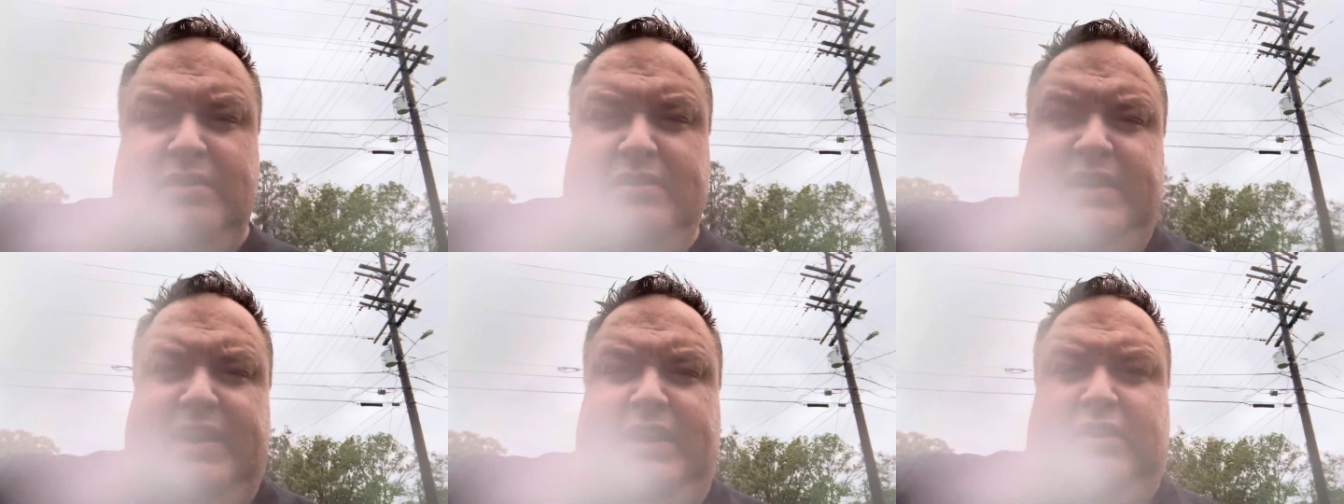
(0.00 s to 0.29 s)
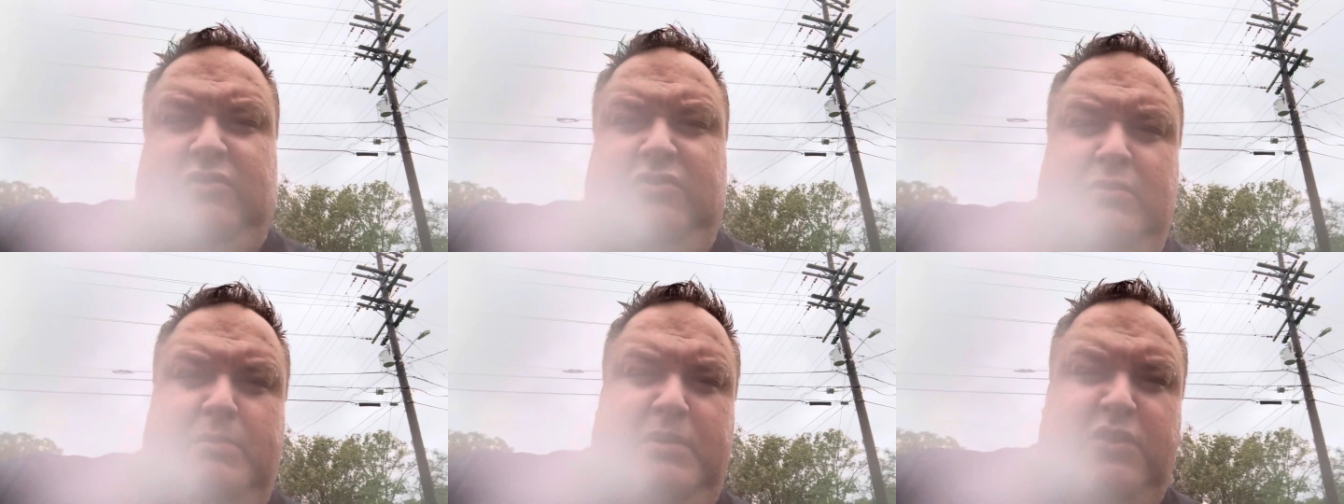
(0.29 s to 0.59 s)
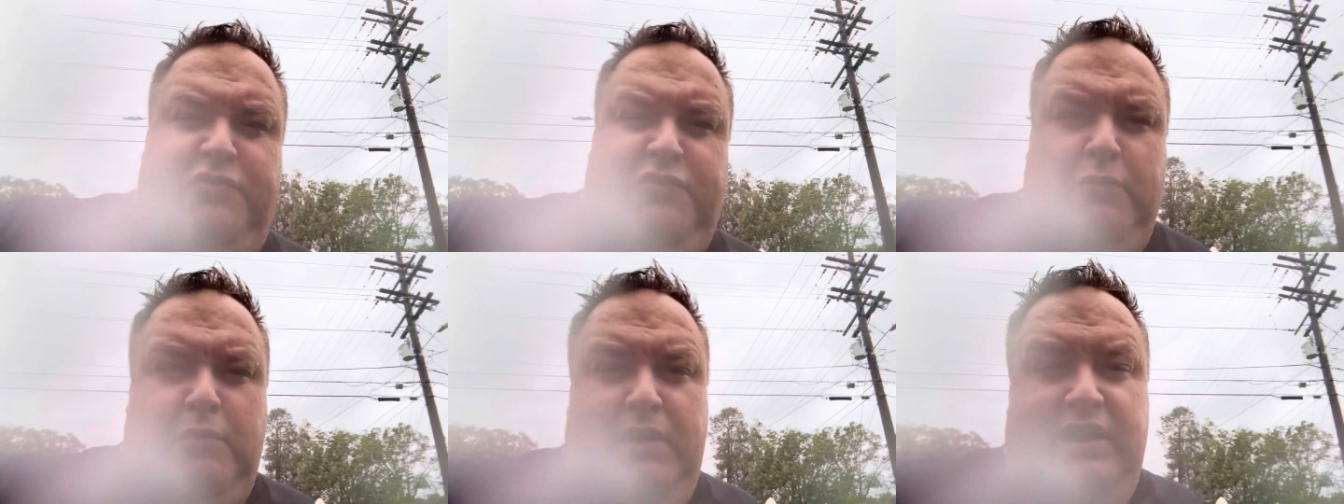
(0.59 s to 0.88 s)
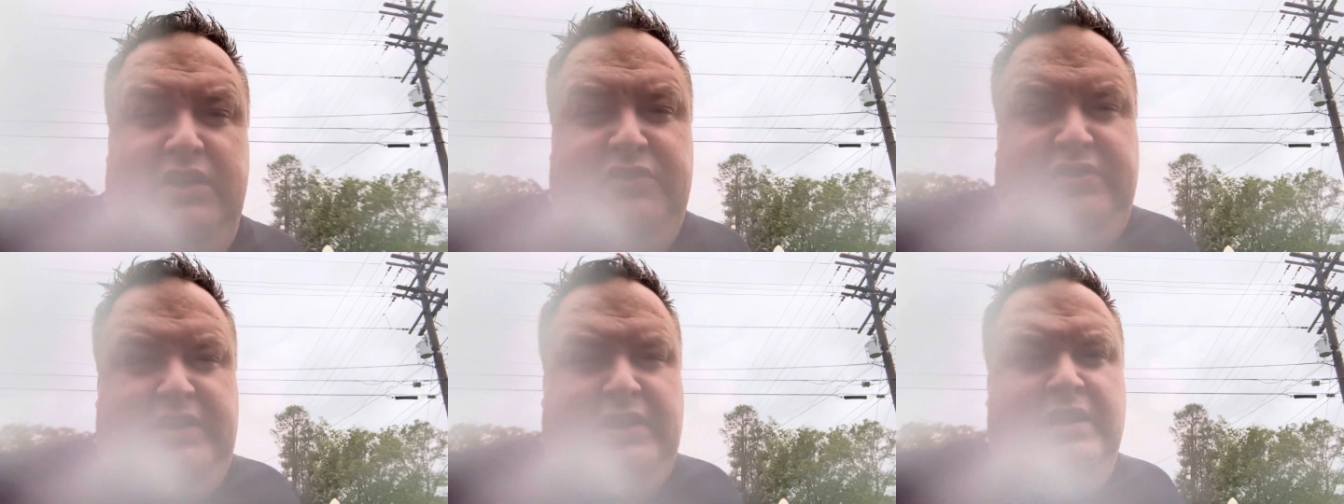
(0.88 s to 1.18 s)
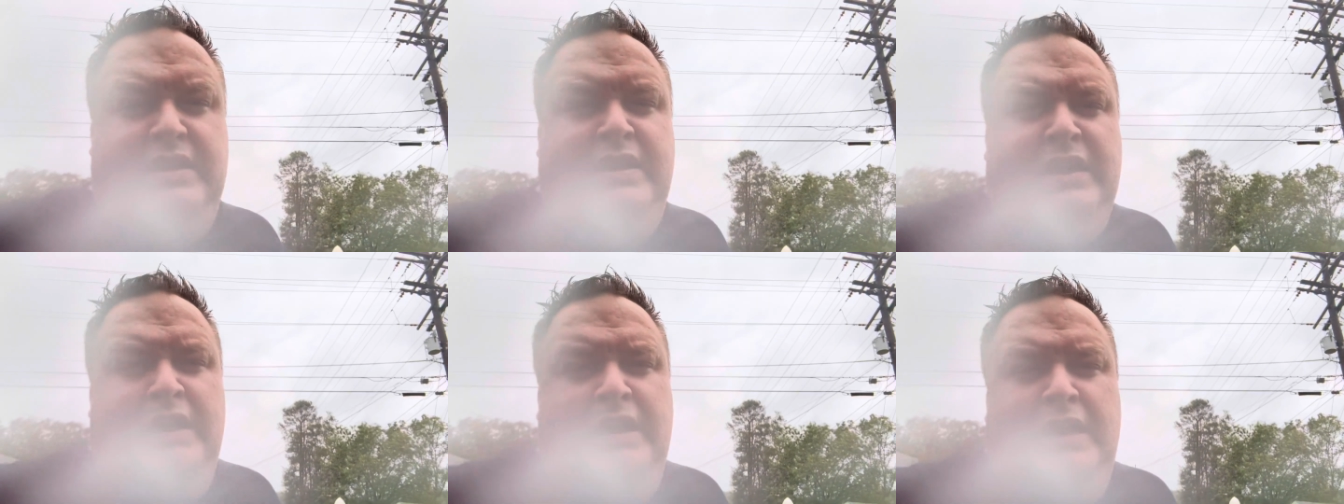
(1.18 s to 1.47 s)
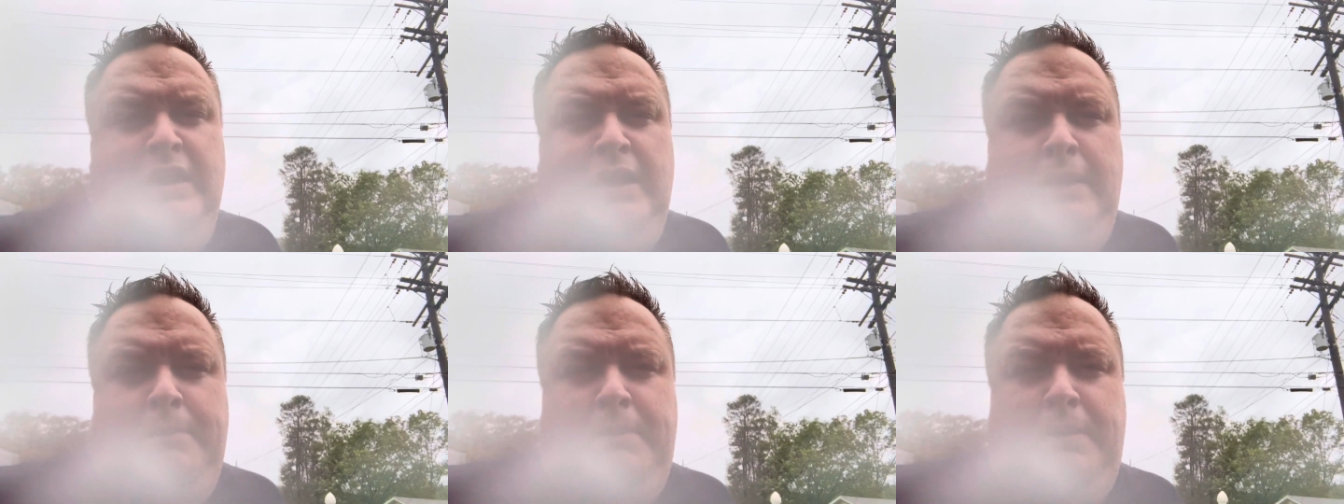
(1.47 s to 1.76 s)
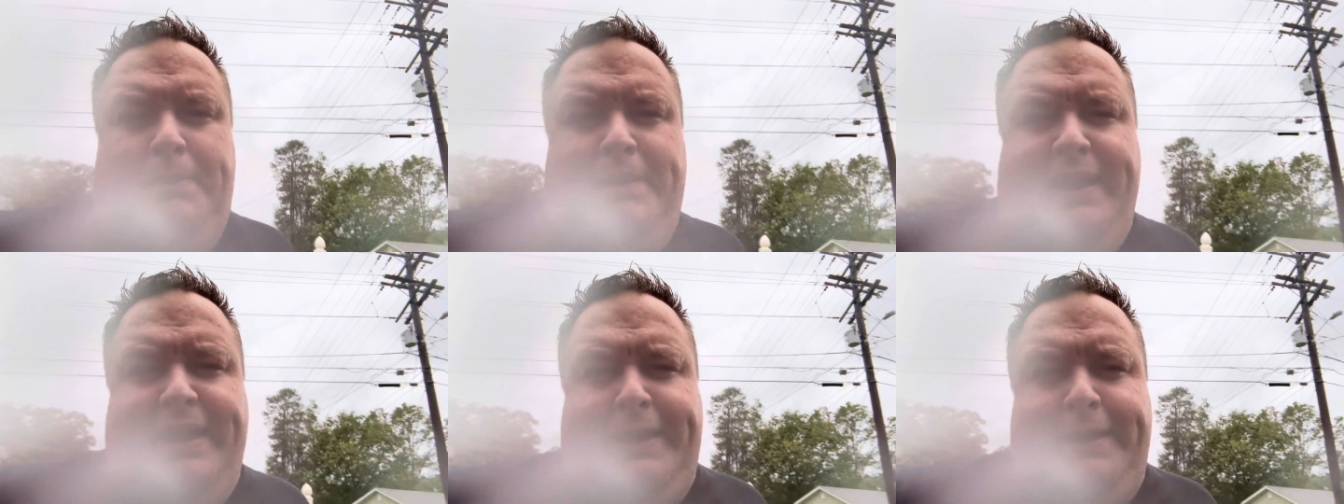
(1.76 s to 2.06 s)
Thank you so much for watching.
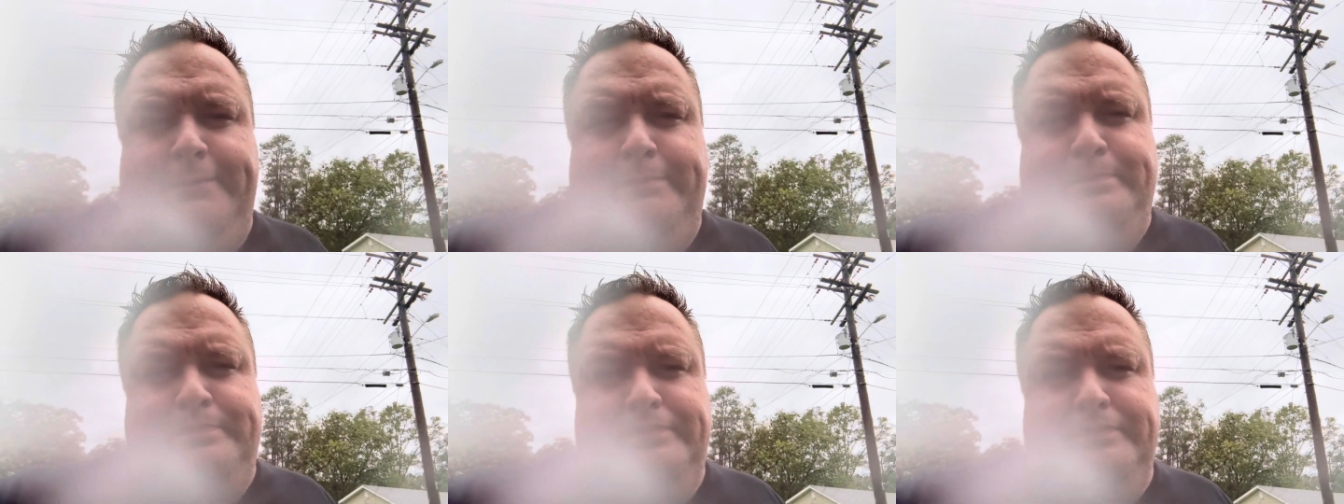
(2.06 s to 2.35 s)
Bye-bye.